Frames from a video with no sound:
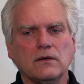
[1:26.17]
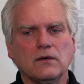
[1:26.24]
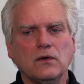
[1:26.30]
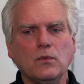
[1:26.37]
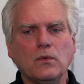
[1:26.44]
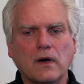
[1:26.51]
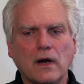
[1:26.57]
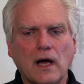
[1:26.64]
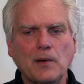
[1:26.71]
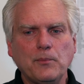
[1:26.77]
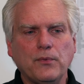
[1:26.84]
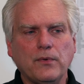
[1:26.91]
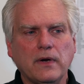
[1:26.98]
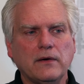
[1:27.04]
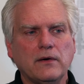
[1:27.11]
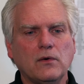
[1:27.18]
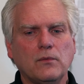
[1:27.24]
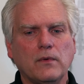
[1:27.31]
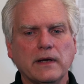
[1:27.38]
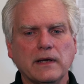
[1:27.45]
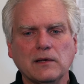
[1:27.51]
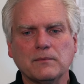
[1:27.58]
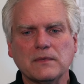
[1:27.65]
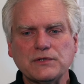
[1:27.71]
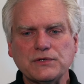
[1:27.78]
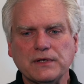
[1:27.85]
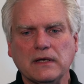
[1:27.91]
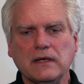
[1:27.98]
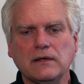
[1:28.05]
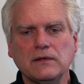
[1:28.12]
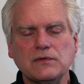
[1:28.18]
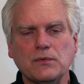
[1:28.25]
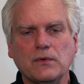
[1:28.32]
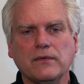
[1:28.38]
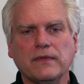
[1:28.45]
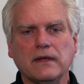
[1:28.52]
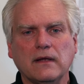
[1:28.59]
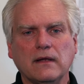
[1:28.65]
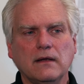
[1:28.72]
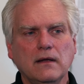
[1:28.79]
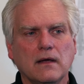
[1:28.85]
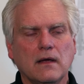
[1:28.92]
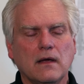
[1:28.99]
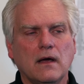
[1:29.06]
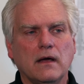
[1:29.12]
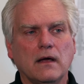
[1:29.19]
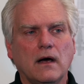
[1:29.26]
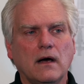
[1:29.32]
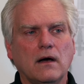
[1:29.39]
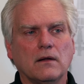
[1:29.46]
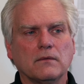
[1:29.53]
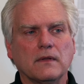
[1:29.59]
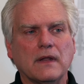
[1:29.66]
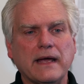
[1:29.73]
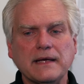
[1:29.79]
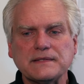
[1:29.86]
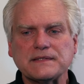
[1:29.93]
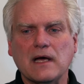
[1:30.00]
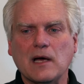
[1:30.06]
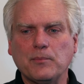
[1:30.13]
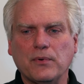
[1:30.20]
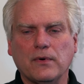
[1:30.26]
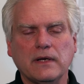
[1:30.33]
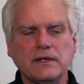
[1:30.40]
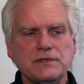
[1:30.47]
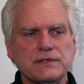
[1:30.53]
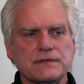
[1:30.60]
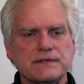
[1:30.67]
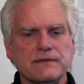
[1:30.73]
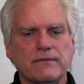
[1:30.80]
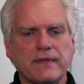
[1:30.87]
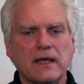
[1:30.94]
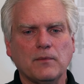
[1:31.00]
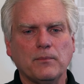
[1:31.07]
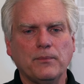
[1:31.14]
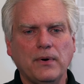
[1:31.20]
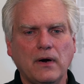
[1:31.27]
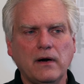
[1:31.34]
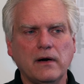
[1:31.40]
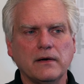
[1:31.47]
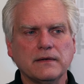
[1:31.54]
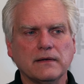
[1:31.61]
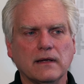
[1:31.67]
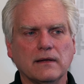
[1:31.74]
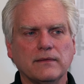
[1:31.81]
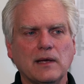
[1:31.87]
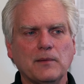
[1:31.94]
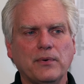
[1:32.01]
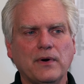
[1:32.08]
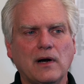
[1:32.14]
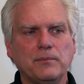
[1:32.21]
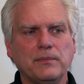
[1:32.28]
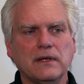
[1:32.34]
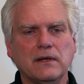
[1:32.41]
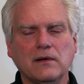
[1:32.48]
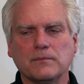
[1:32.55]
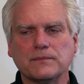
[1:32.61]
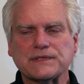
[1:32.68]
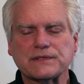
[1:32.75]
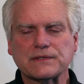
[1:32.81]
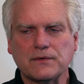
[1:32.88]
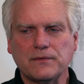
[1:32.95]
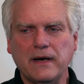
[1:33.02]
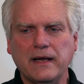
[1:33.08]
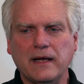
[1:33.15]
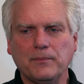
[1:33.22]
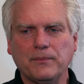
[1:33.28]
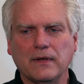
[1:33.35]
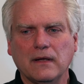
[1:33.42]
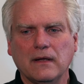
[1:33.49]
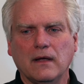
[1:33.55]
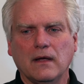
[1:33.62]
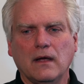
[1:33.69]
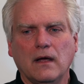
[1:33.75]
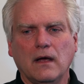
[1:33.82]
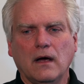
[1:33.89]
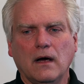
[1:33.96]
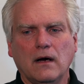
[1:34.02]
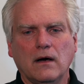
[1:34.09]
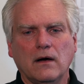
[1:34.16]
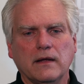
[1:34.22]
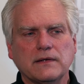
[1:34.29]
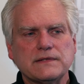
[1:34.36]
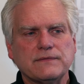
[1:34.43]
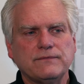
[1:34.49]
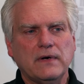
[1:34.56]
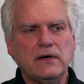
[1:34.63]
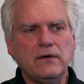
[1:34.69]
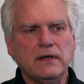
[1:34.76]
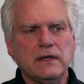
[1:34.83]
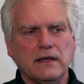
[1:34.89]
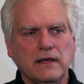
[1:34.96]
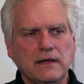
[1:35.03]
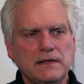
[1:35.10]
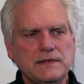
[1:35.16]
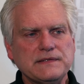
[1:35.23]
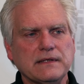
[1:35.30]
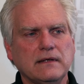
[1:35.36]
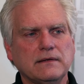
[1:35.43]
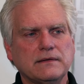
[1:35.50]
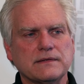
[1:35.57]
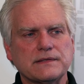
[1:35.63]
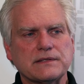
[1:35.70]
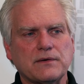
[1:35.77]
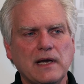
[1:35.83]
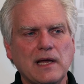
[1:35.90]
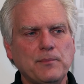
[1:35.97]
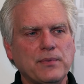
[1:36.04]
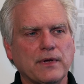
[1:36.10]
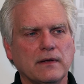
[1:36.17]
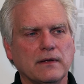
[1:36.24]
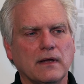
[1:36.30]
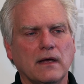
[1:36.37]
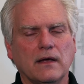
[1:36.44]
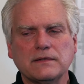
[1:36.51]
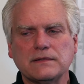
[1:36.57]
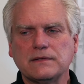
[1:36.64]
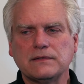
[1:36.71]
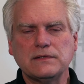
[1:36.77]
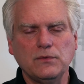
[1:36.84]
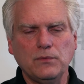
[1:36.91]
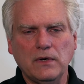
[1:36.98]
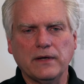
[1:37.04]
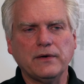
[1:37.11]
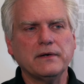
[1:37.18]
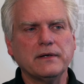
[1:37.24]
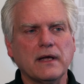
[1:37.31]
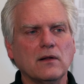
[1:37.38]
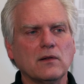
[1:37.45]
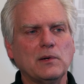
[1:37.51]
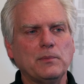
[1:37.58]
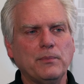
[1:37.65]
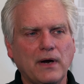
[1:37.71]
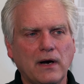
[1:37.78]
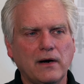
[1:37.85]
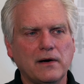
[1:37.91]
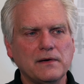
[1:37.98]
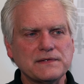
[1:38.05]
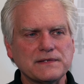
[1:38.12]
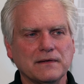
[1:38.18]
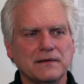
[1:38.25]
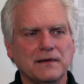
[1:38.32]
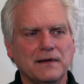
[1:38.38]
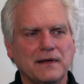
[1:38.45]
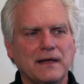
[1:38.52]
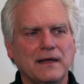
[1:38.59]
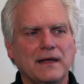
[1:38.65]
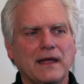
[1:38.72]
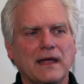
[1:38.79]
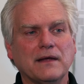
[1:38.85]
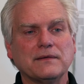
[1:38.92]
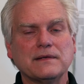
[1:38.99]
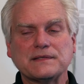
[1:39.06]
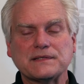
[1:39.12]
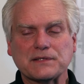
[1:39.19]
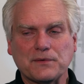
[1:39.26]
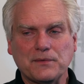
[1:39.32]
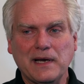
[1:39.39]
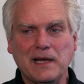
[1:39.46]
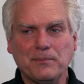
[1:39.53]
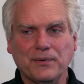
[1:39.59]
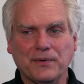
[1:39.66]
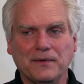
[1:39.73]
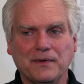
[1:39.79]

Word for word: a newer operator running a machine toward the uh, last operations of that part, and that part becomes scrap, Uh, it's very easy to scrap a, a two hundred dollar part and to scrap